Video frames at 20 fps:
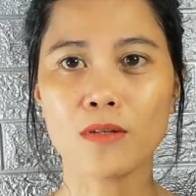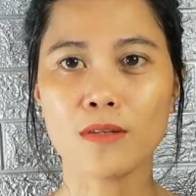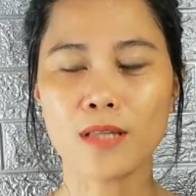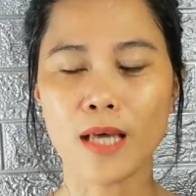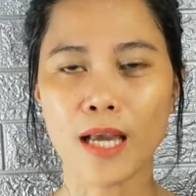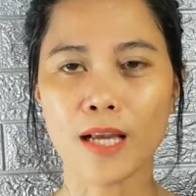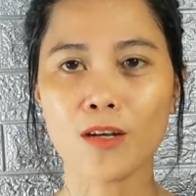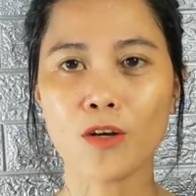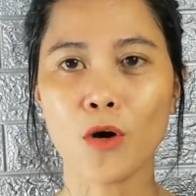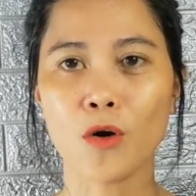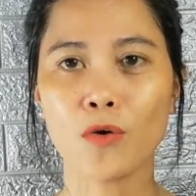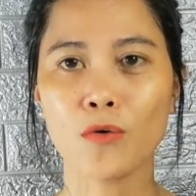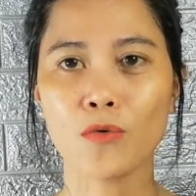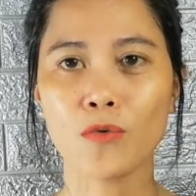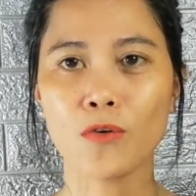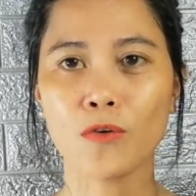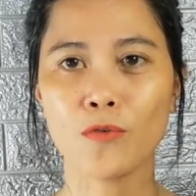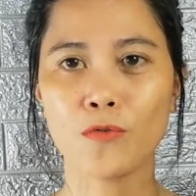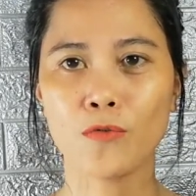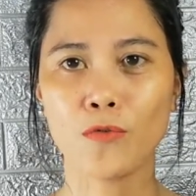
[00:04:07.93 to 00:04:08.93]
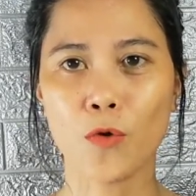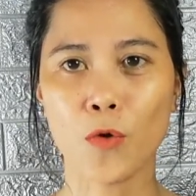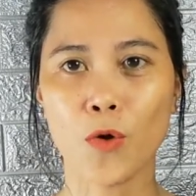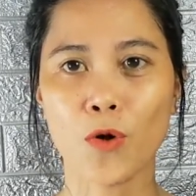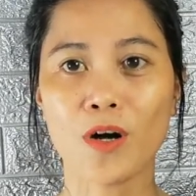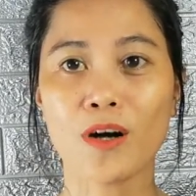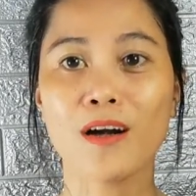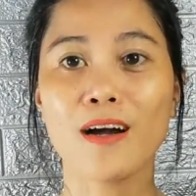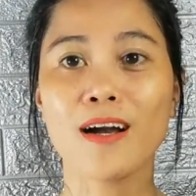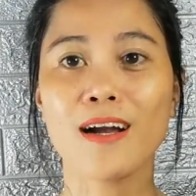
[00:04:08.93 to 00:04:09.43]
they go
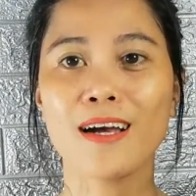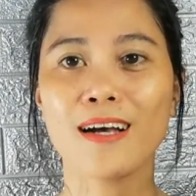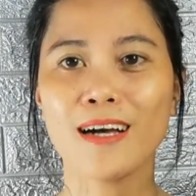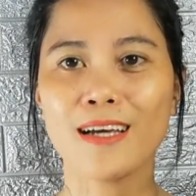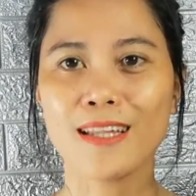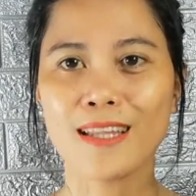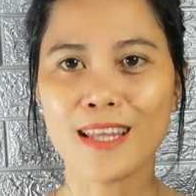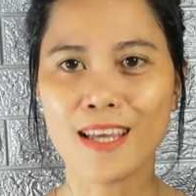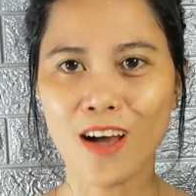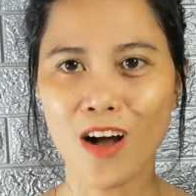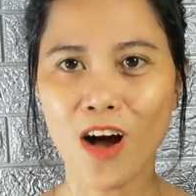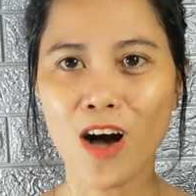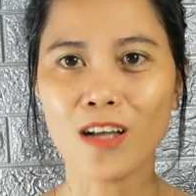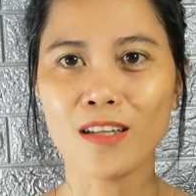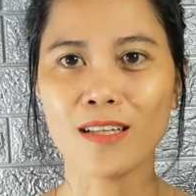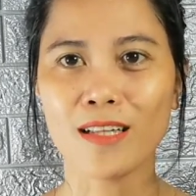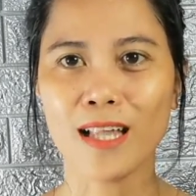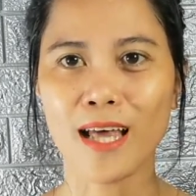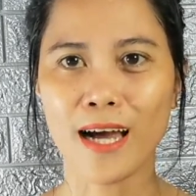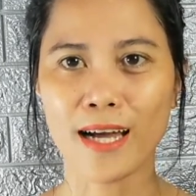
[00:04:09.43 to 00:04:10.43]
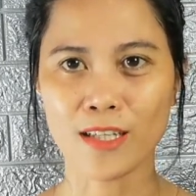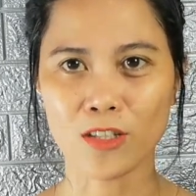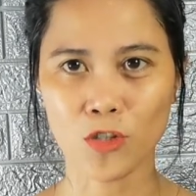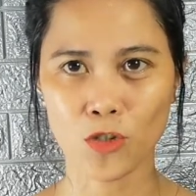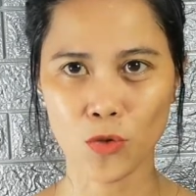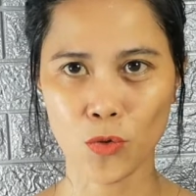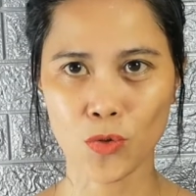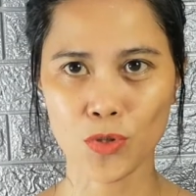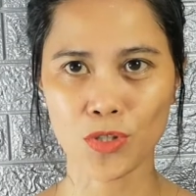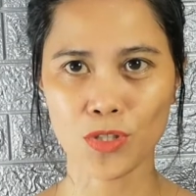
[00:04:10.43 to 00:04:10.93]
for the online
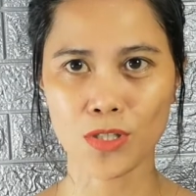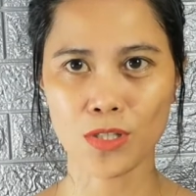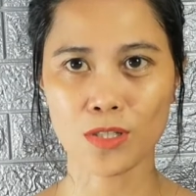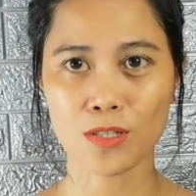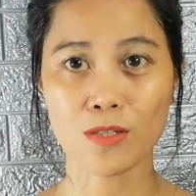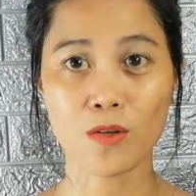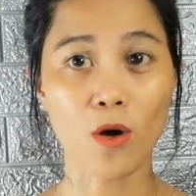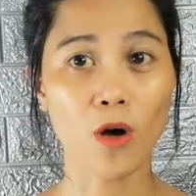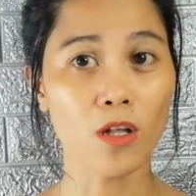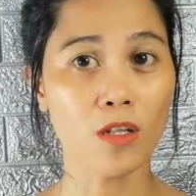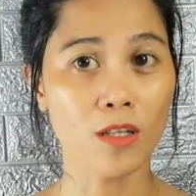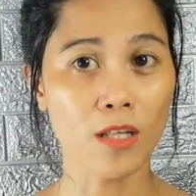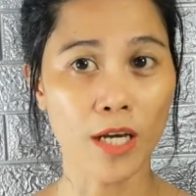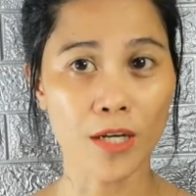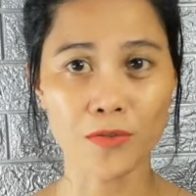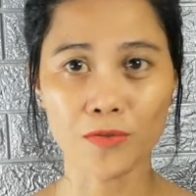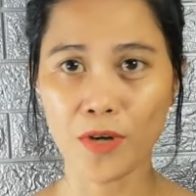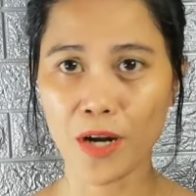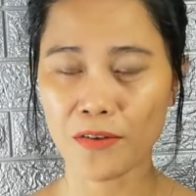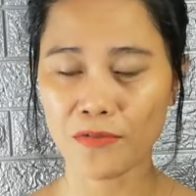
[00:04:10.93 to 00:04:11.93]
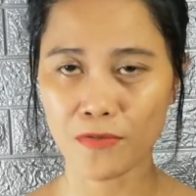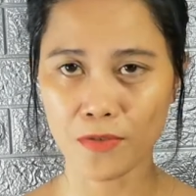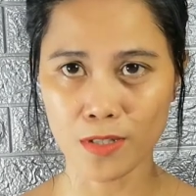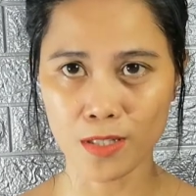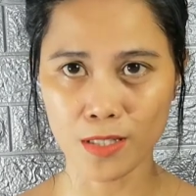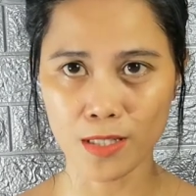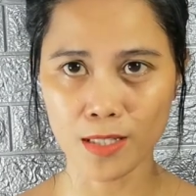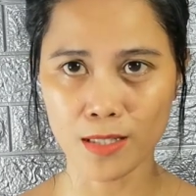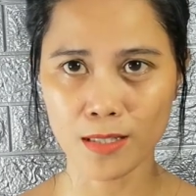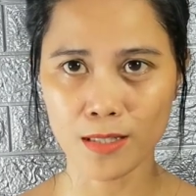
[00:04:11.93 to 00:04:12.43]
sources, online
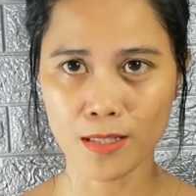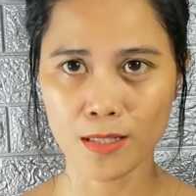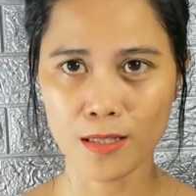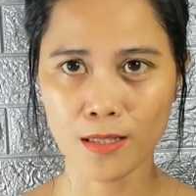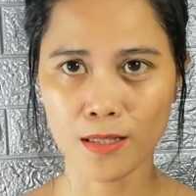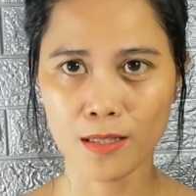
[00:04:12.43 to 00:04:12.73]
references.